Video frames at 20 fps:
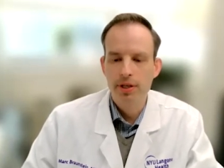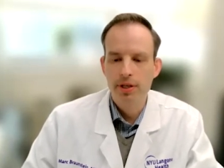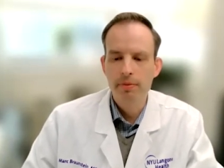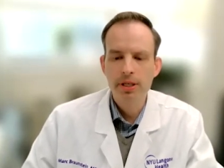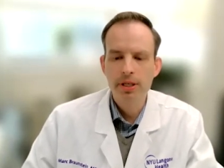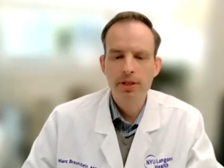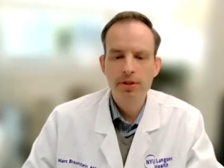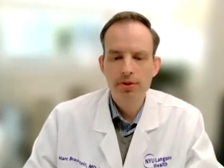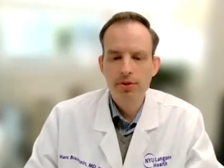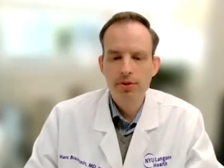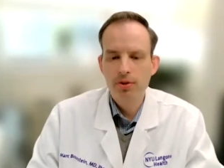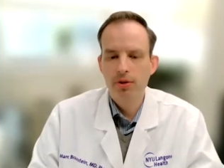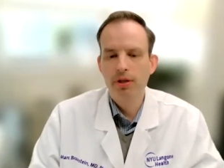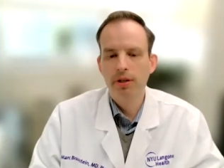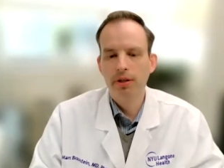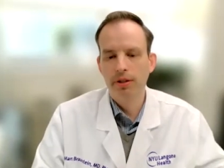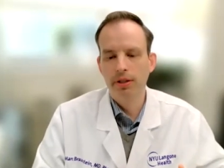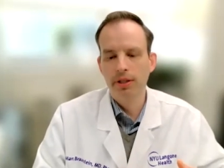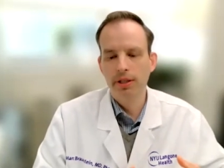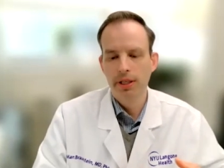I mean,
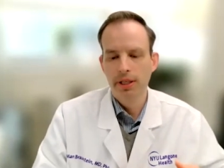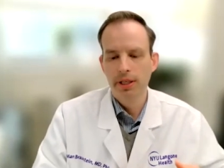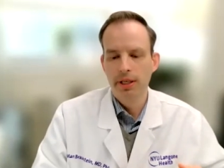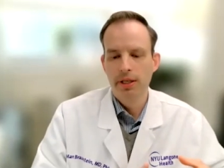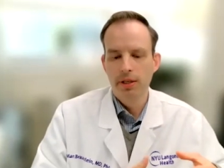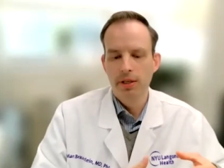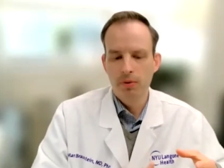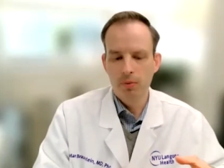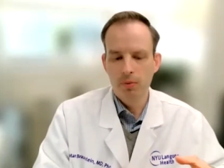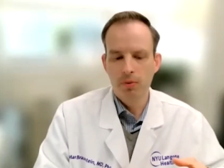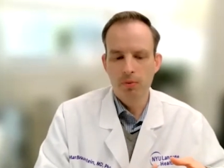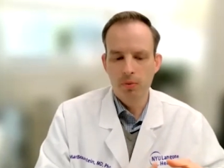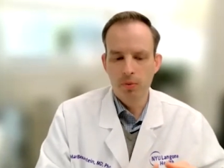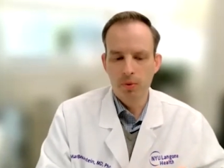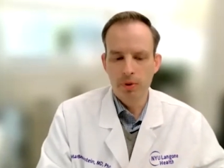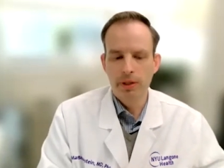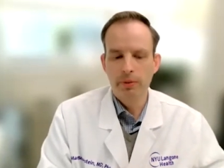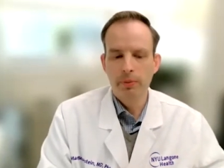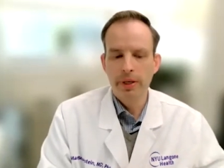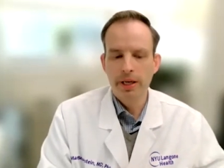historically,
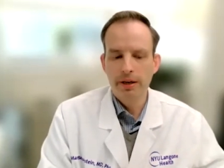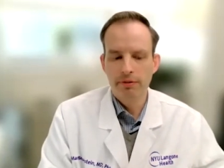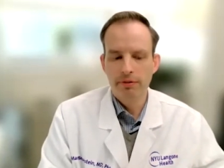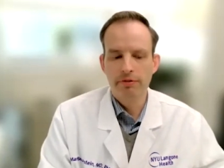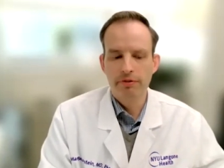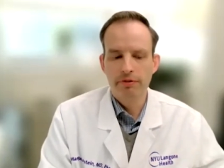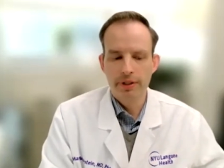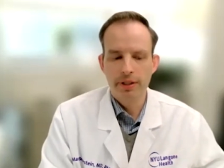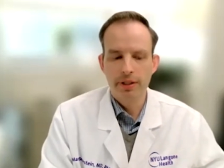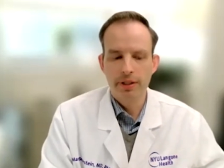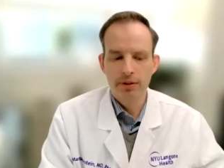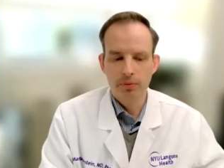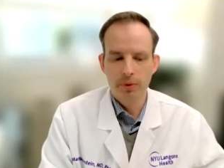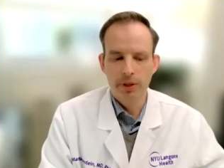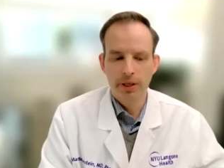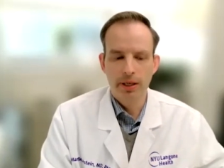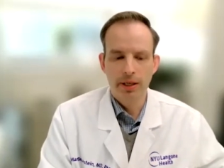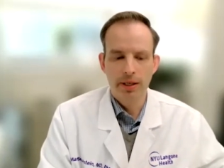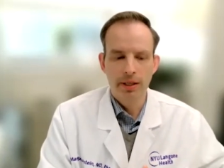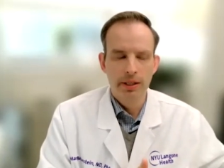we have a field
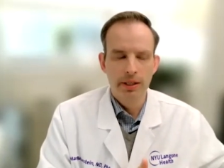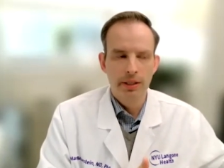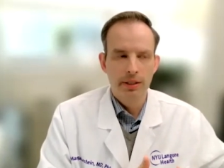where